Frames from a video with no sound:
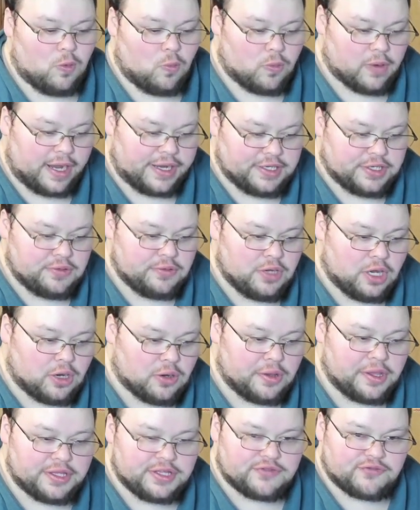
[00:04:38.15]
What I do
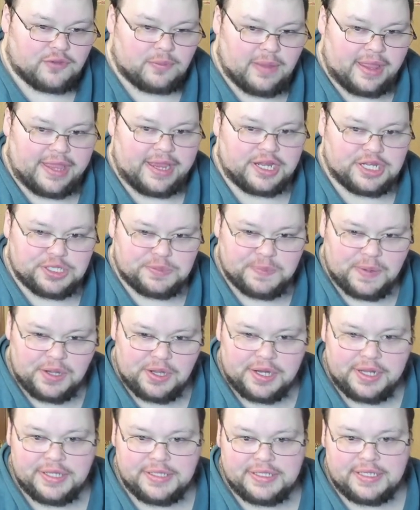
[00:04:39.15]
know is from my
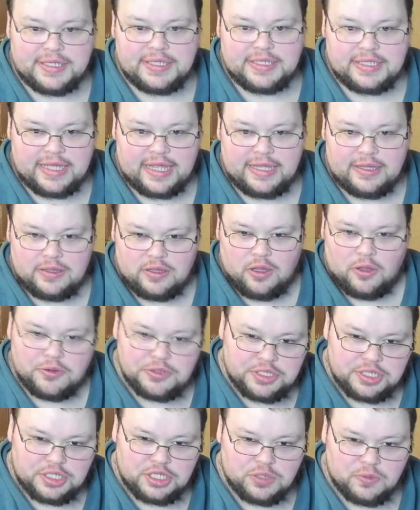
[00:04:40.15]
experience is that in
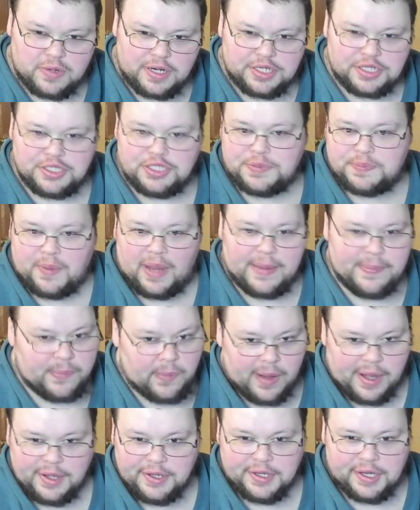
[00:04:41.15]
those situations,
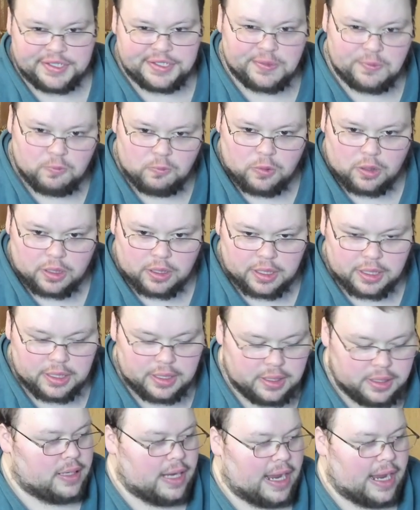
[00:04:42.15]
Pipewire doesn't work.